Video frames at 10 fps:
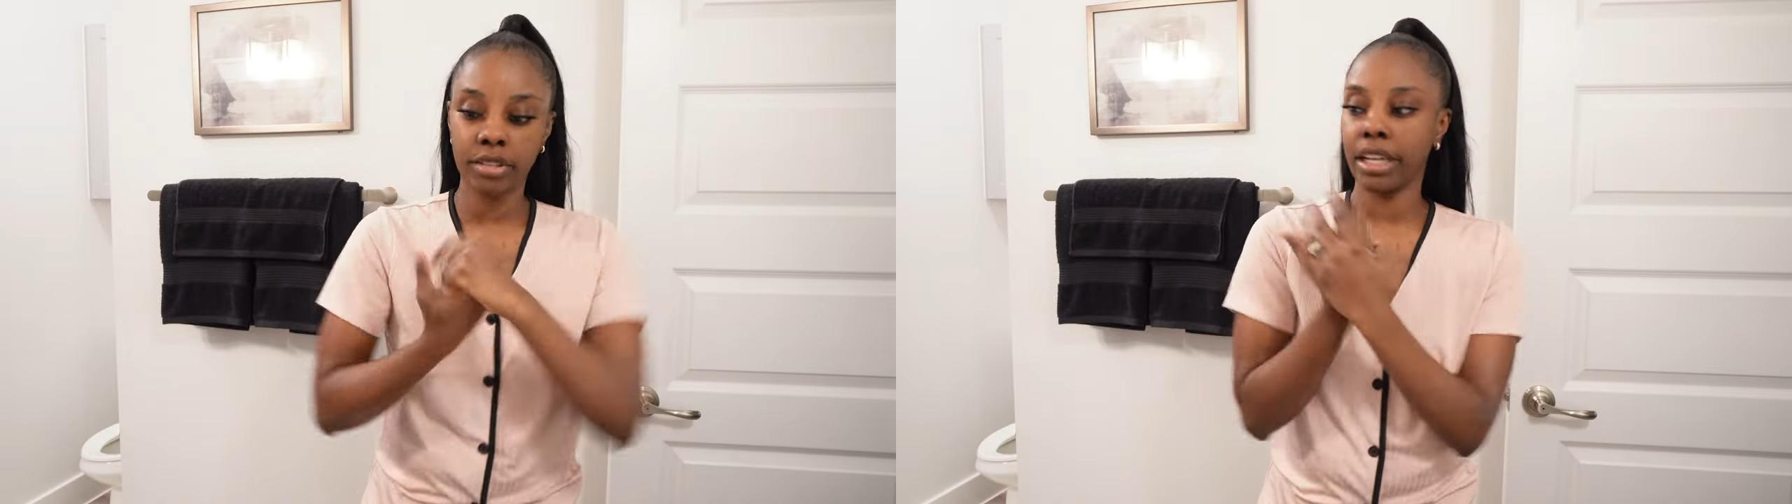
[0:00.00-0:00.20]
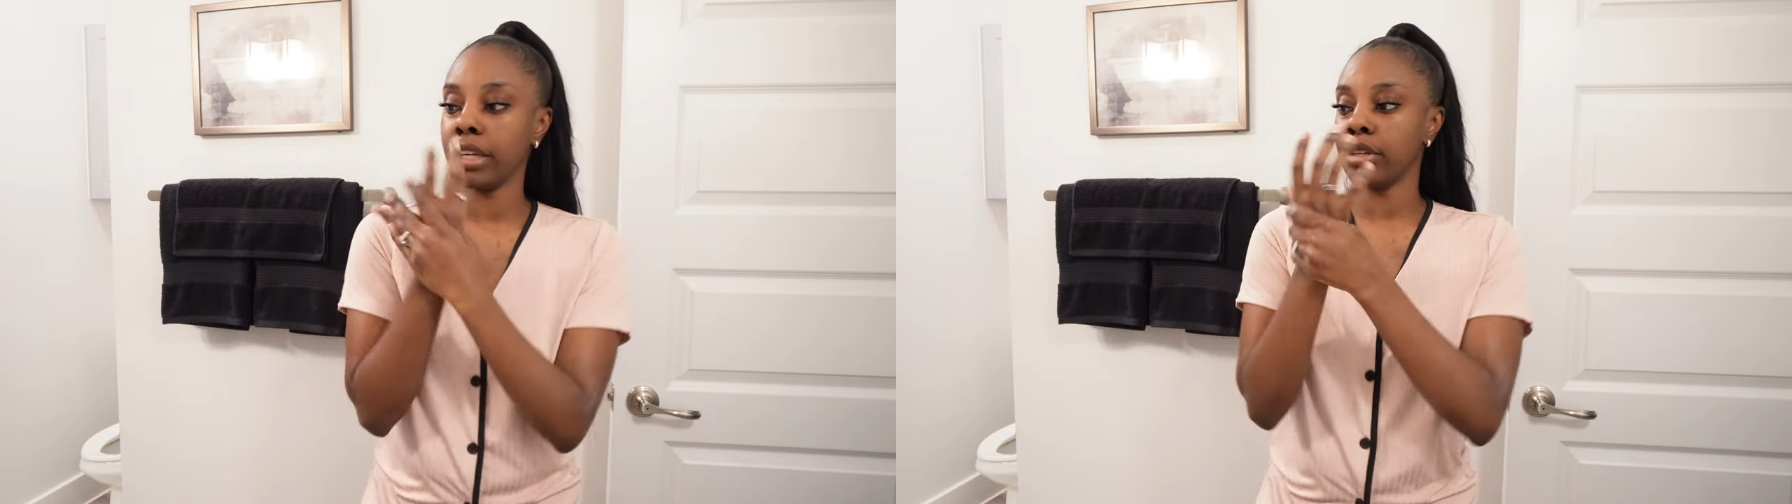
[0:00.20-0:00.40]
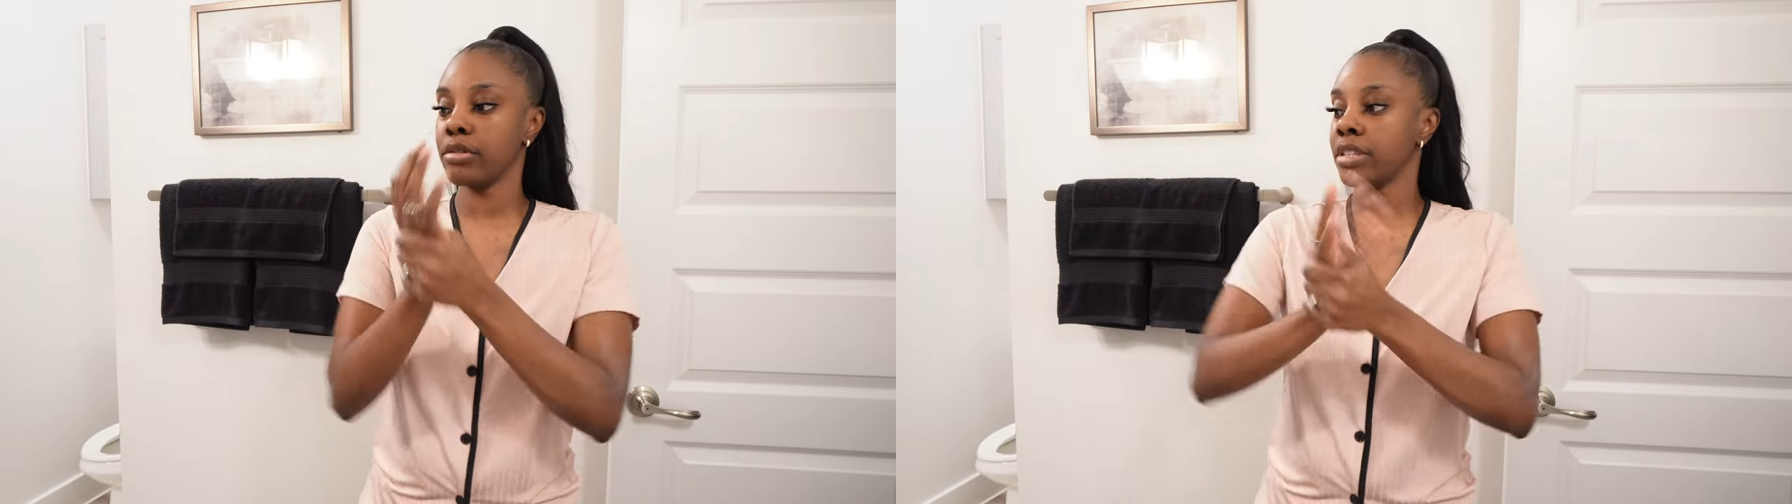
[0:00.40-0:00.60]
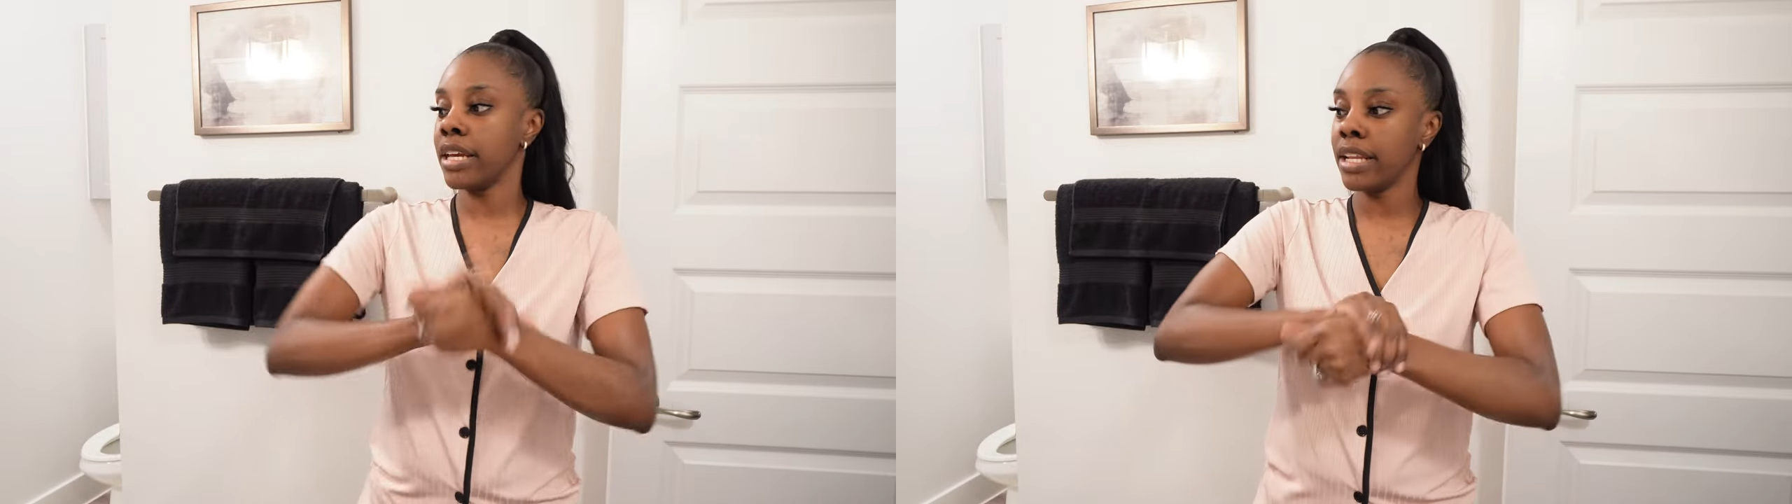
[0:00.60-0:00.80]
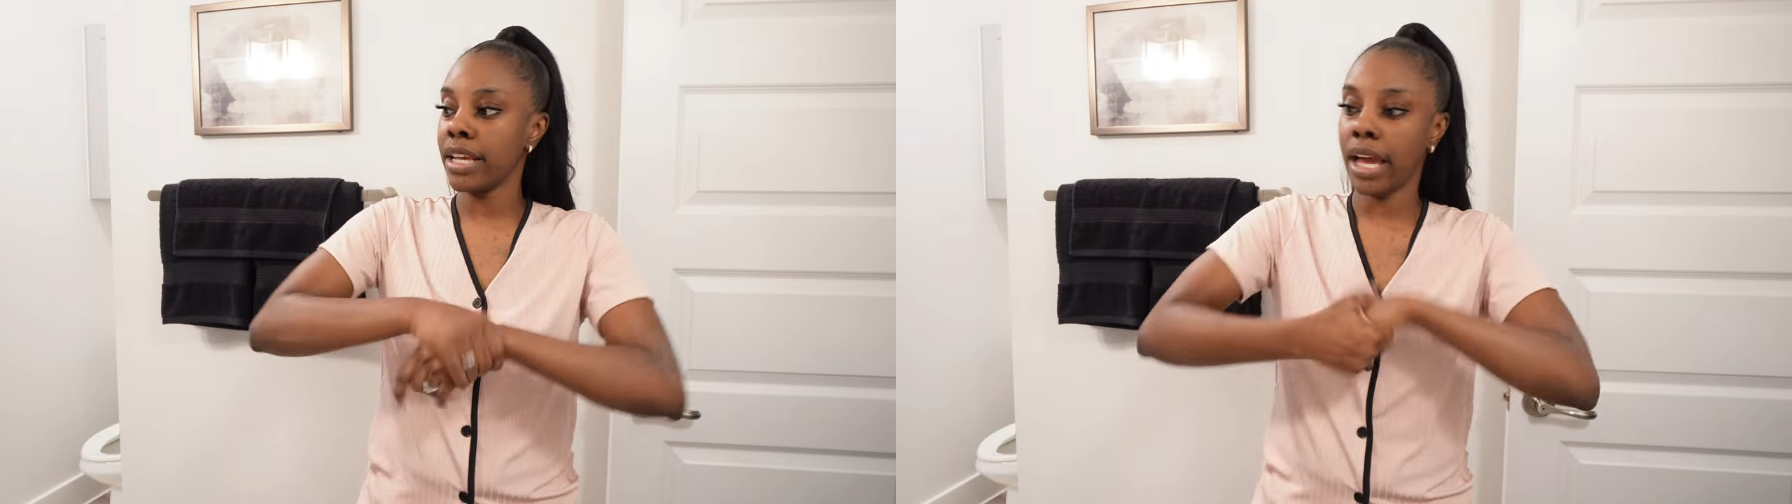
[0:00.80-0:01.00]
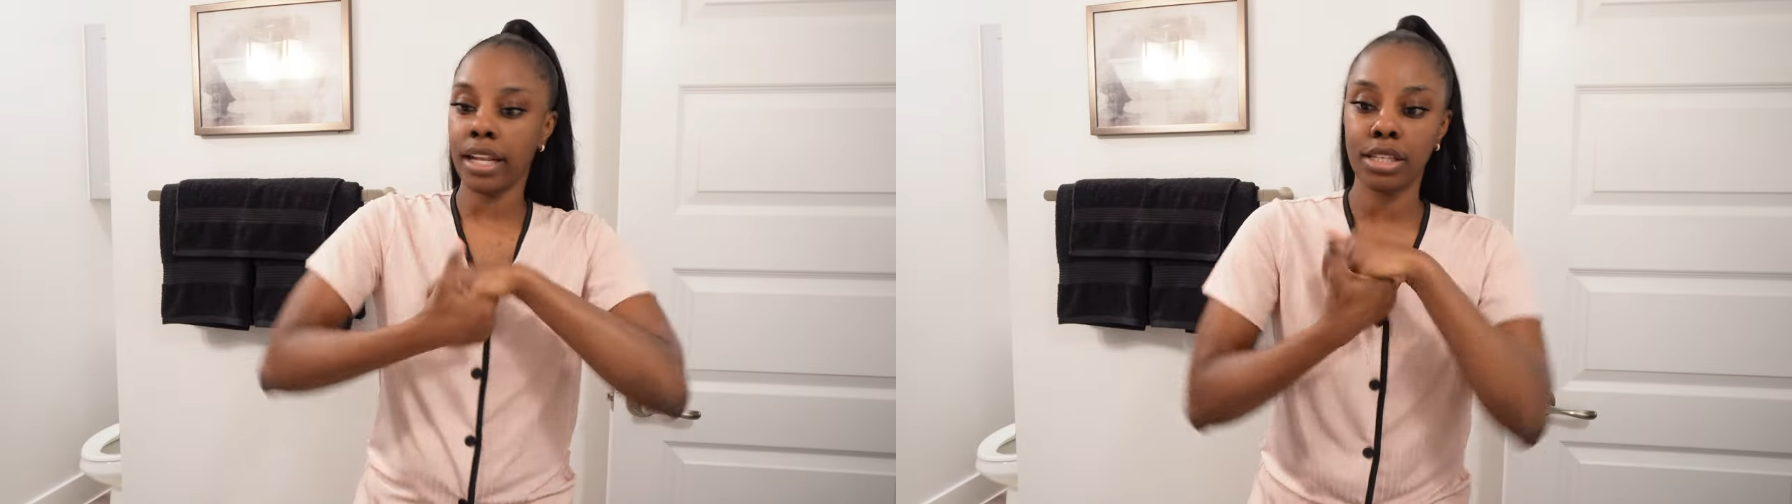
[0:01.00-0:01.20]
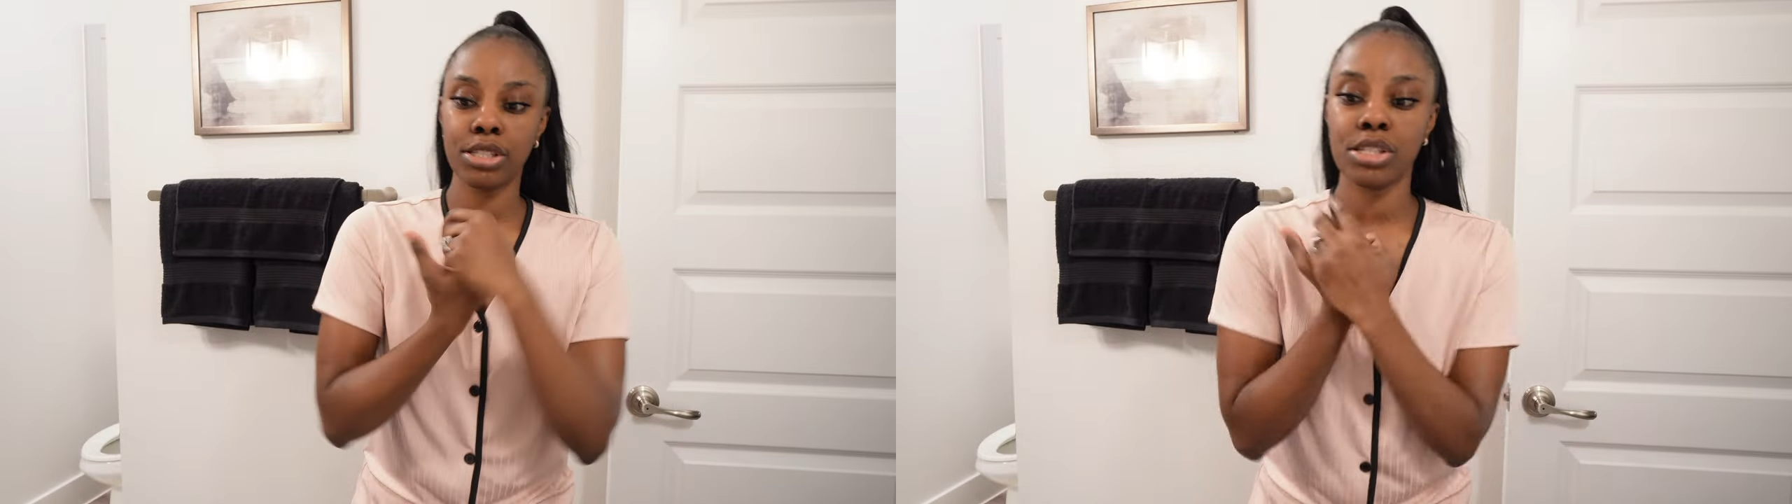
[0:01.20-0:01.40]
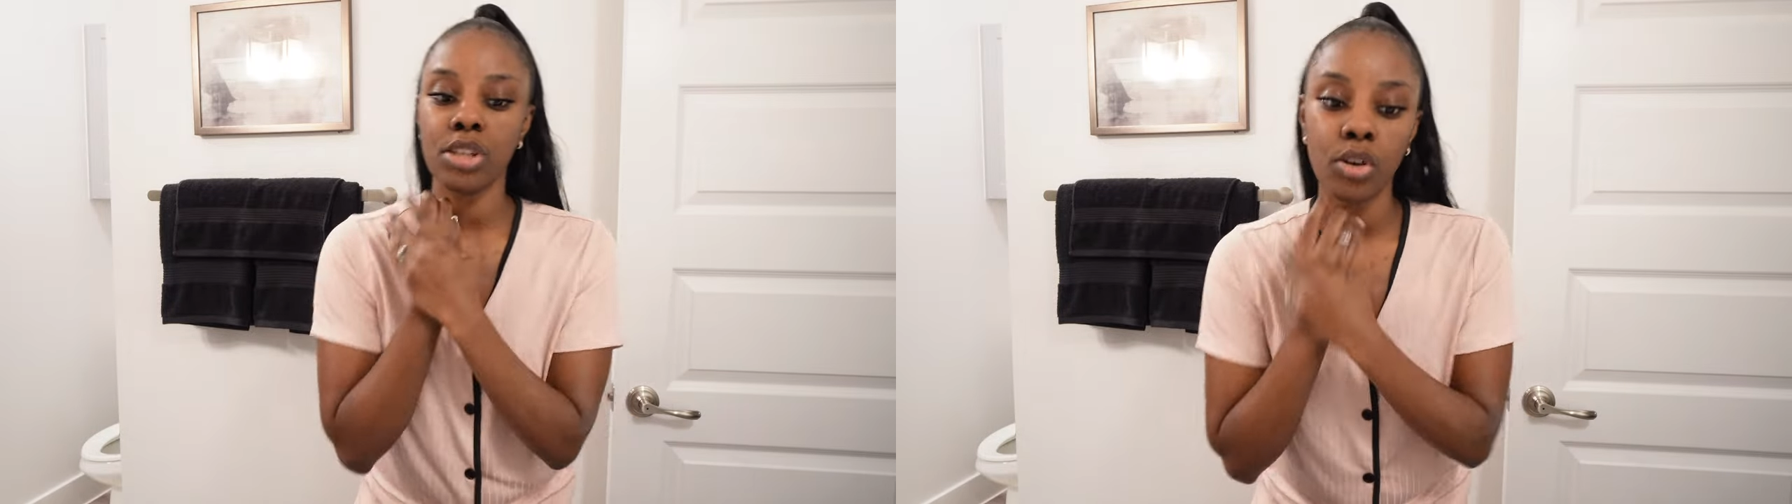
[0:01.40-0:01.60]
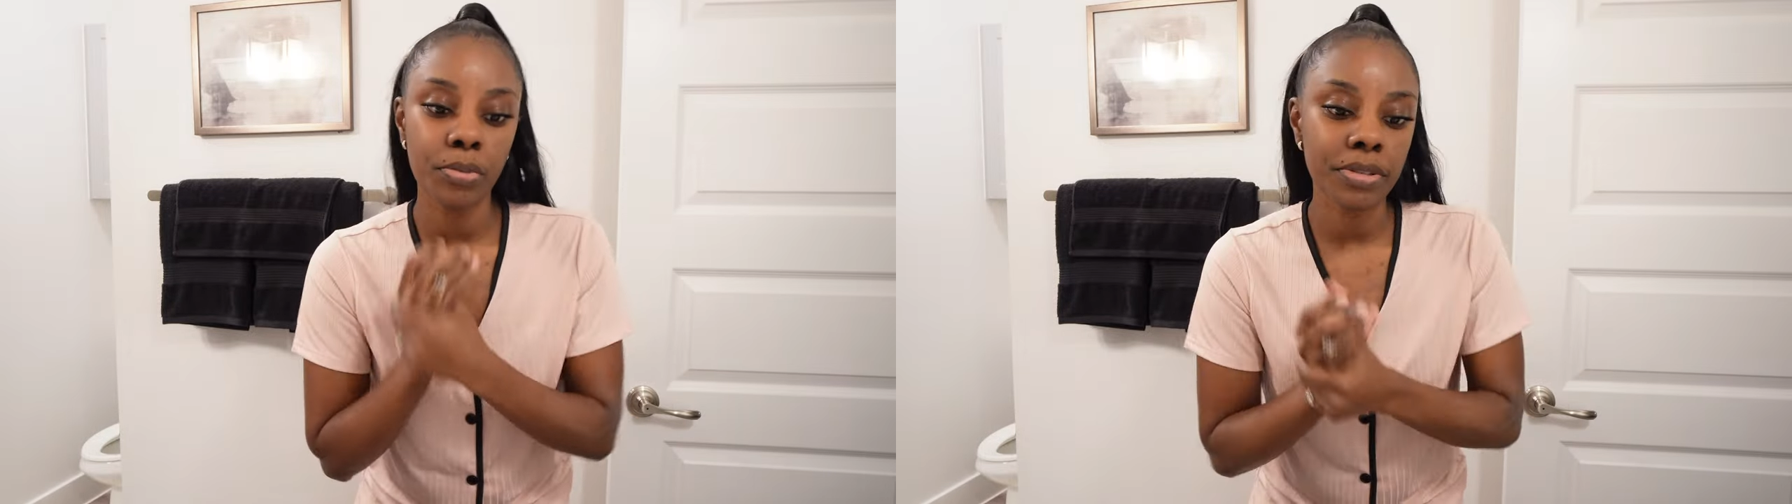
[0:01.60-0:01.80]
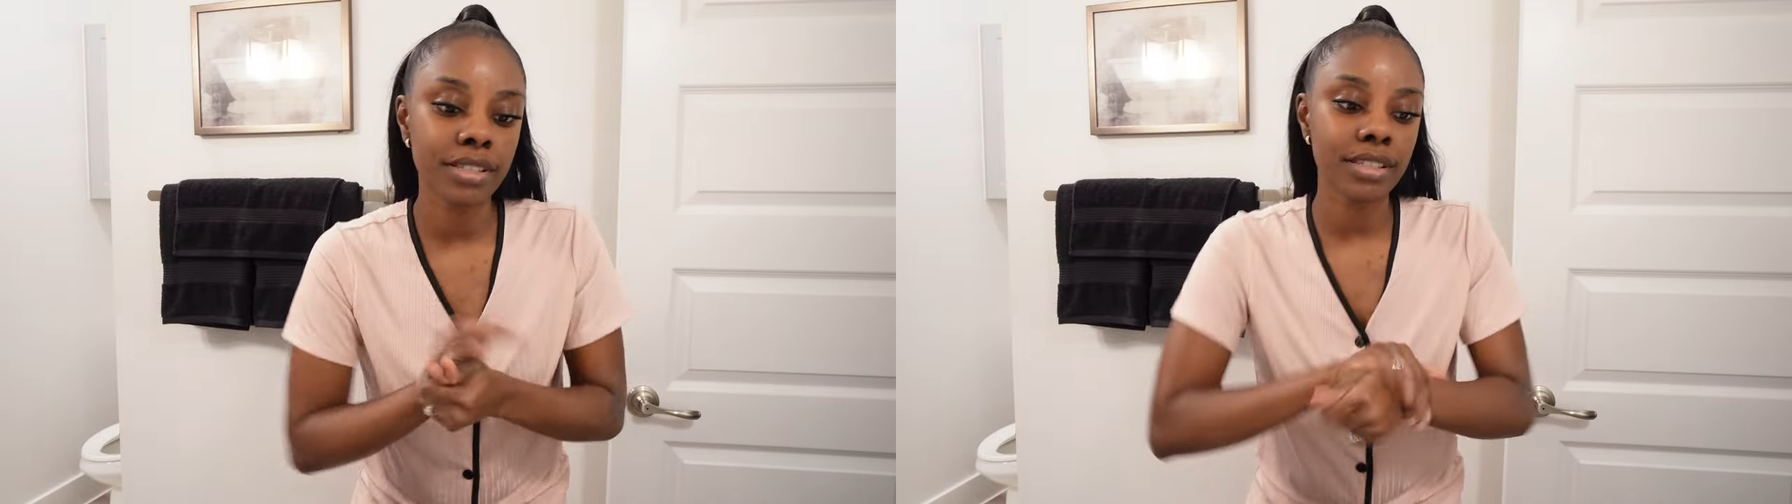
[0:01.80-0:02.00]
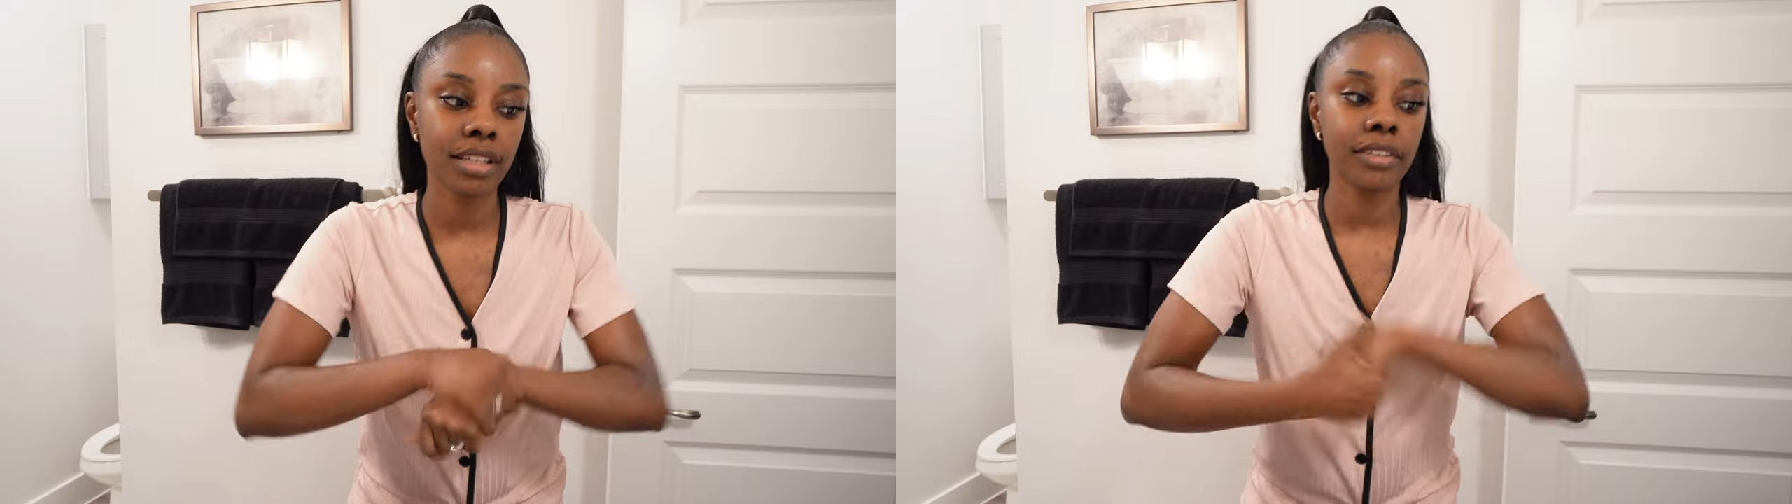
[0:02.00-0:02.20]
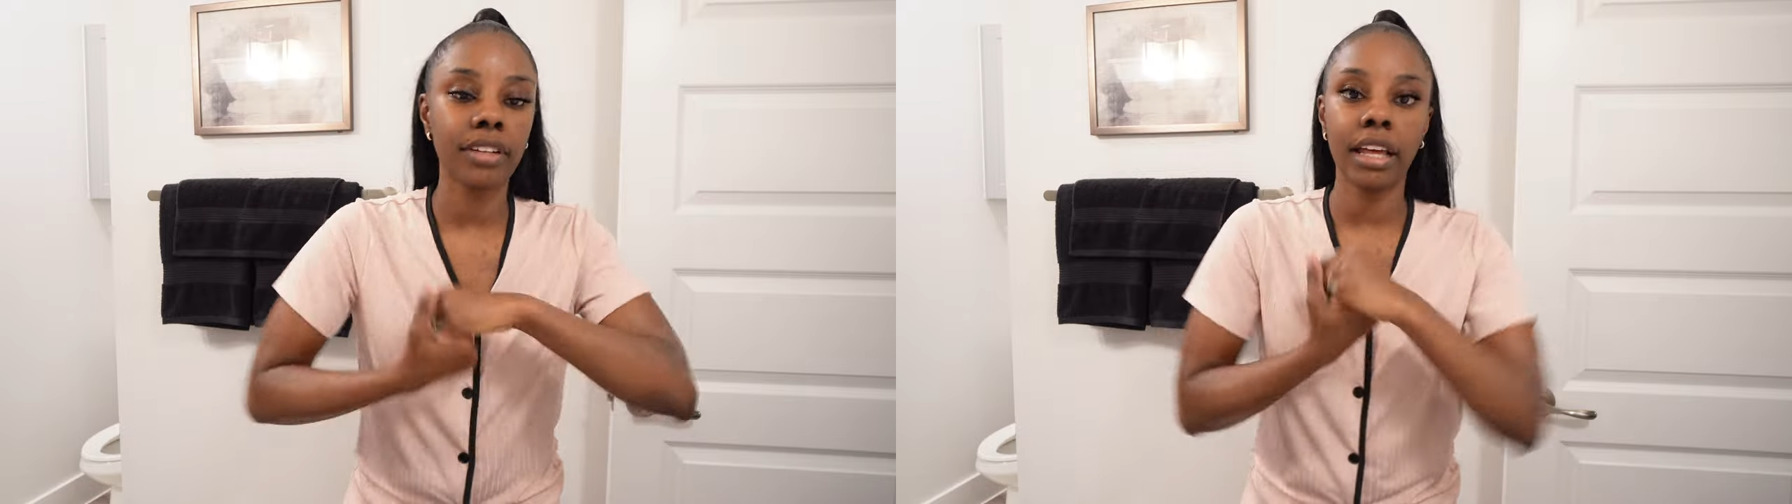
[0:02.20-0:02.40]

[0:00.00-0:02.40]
They could use any kind of soaps and stuff.